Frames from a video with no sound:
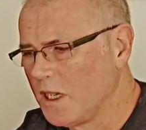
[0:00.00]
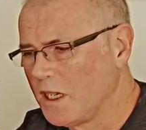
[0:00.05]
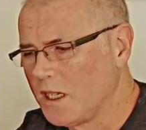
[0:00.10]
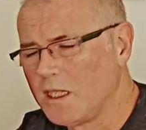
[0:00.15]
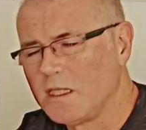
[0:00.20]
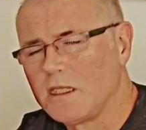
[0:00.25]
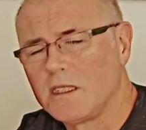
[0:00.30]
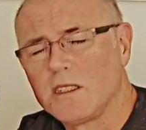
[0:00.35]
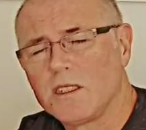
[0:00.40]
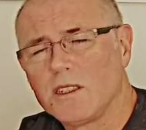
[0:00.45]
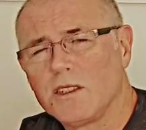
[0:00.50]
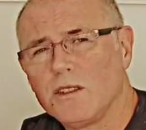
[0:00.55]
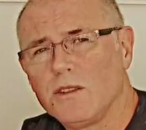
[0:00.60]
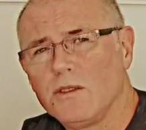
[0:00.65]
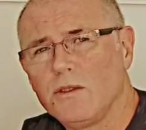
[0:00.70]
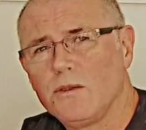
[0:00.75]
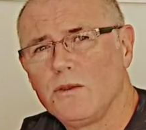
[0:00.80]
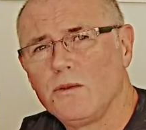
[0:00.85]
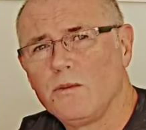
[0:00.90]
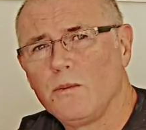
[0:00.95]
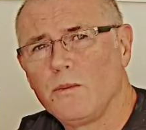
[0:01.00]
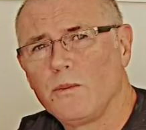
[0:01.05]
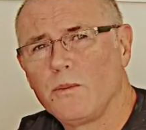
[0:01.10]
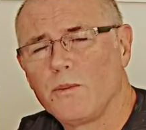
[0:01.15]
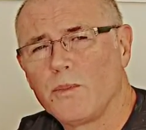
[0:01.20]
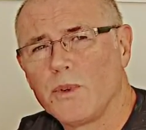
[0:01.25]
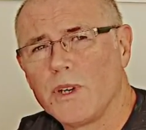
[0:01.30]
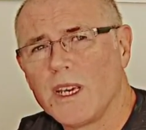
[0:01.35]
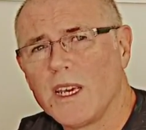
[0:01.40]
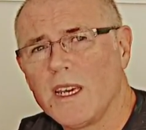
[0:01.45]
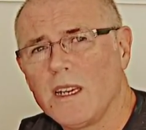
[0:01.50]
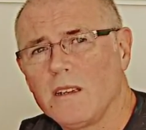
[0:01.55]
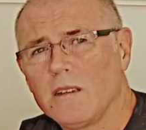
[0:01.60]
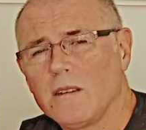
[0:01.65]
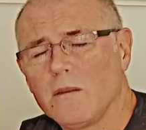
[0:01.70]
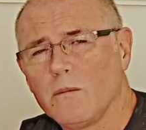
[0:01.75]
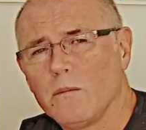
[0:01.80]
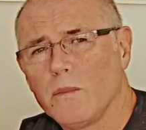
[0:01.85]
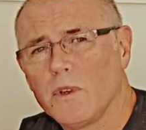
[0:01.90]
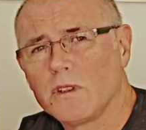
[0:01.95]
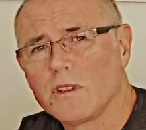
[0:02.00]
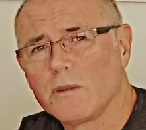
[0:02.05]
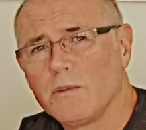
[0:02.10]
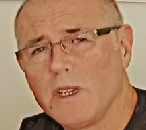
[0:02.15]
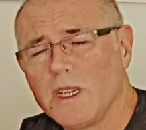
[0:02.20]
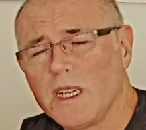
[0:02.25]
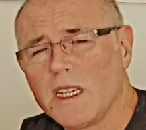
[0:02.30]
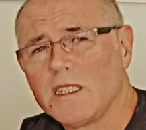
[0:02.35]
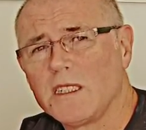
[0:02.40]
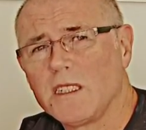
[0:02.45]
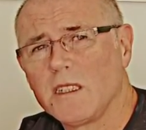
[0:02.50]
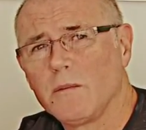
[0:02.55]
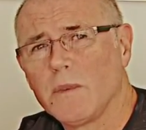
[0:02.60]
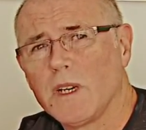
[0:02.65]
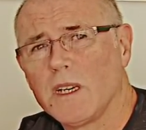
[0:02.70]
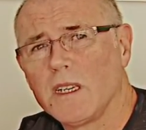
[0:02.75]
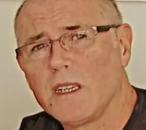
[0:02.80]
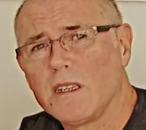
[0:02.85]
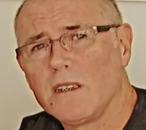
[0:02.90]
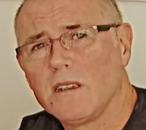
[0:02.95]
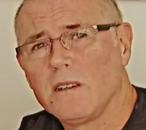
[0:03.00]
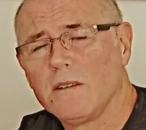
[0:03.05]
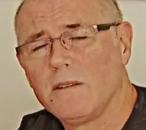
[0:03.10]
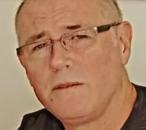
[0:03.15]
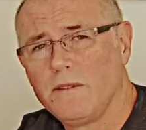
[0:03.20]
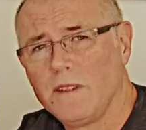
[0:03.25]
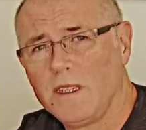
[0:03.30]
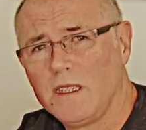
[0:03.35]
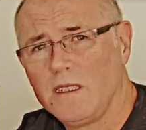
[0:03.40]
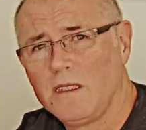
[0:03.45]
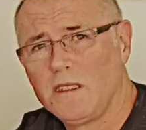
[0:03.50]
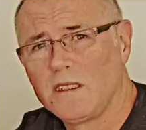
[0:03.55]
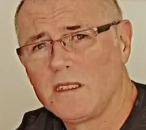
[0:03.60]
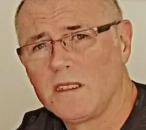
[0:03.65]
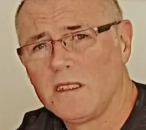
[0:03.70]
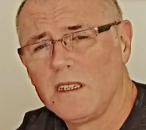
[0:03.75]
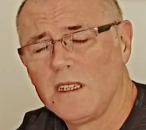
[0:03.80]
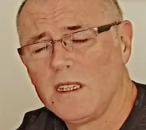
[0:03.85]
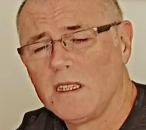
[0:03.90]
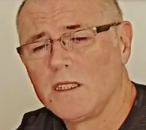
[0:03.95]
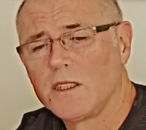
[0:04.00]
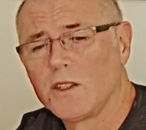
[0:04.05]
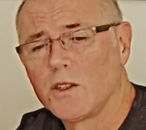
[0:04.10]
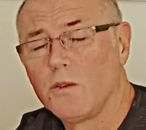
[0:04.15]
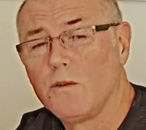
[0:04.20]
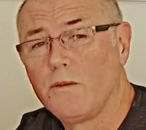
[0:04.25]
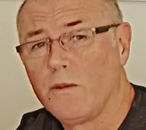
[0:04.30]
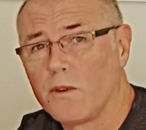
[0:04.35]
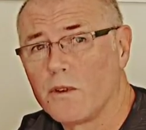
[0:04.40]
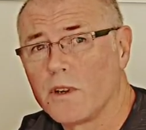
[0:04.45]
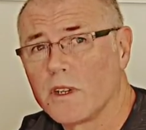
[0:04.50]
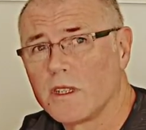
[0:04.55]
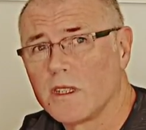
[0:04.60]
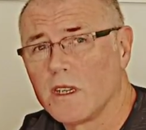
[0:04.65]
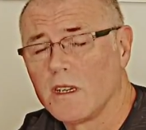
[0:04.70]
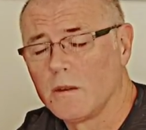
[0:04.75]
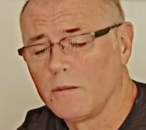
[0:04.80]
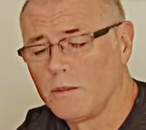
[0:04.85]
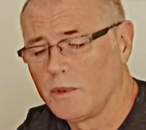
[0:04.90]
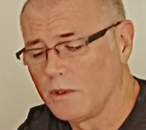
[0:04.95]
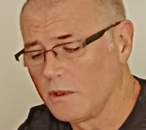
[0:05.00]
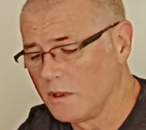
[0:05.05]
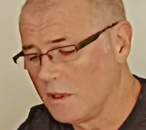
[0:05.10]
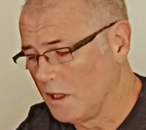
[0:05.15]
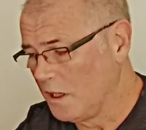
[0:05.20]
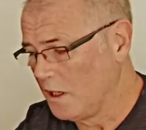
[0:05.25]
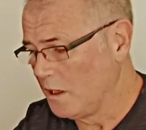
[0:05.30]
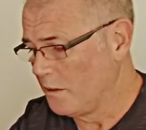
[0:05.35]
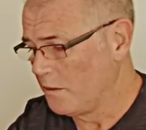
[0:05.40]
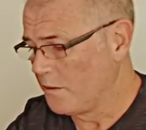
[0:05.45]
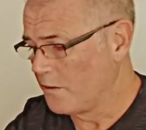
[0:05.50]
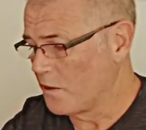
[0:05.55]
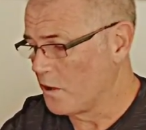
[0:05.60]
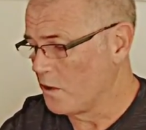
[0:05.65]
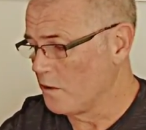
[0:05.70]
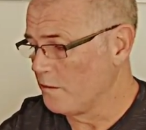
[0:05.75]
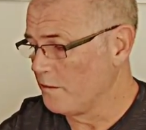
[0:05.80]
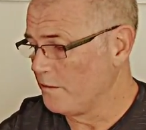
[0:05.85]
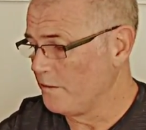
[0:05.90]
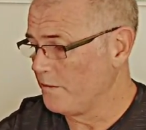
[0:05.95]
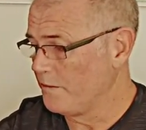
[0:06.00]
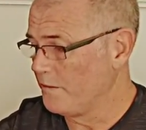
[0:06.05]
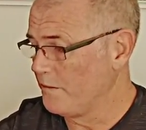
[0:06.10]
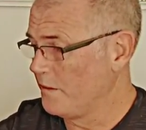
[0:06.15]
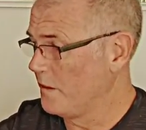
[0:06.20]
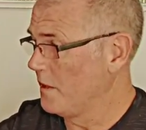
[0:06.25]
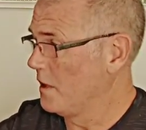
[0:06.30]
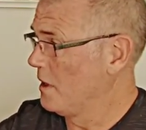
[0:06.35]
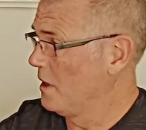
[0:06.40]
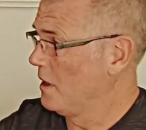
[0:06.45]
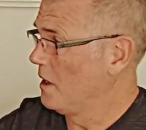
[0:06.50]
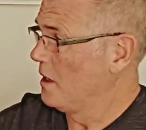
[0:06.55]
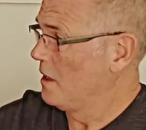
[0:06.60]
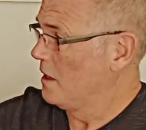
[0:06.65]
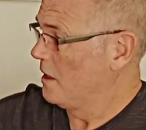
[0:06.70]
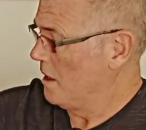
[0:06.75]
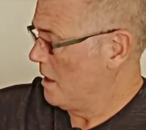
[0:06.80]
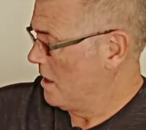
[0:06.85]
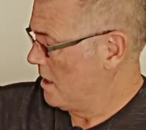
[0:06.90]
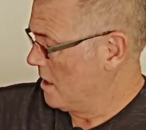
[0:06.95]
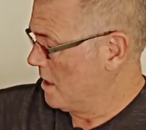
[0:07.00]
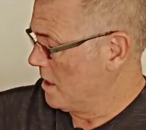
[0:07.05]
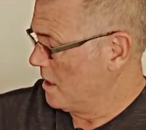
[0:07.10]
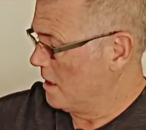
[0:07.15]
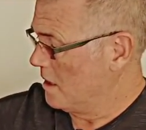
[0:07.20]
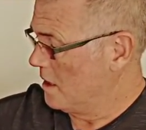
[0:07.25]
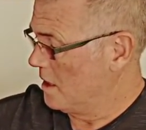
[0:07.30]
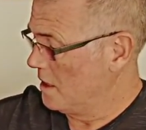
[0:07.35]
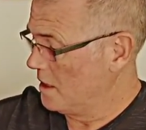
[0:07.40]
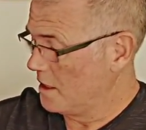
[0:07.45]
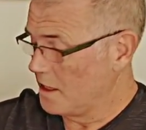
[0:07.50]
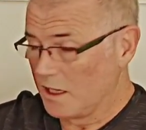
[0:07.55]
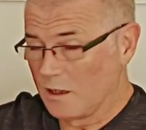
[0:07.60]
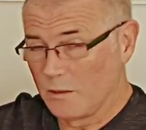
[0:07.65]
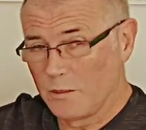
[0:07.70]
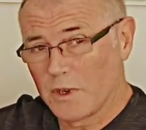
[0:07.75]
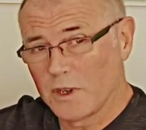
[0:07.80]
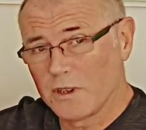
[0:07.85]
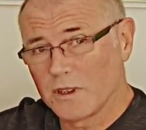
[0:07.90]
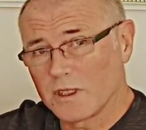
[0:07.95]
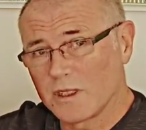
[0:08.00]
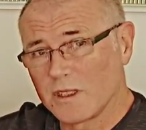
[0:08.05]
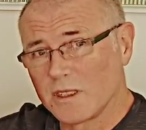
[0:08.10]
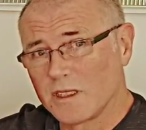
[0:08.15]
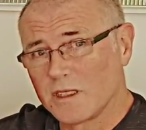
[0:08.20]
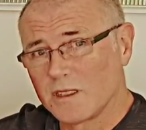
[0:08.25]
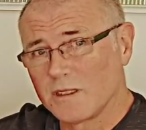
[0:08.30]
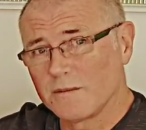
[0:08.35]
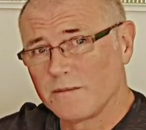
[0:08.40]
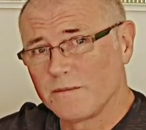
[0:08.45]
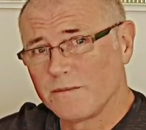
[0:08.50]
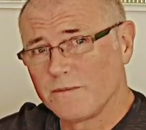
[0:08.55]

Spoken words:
is to bring in multiple HDMI feeds. So, for example, from this little box,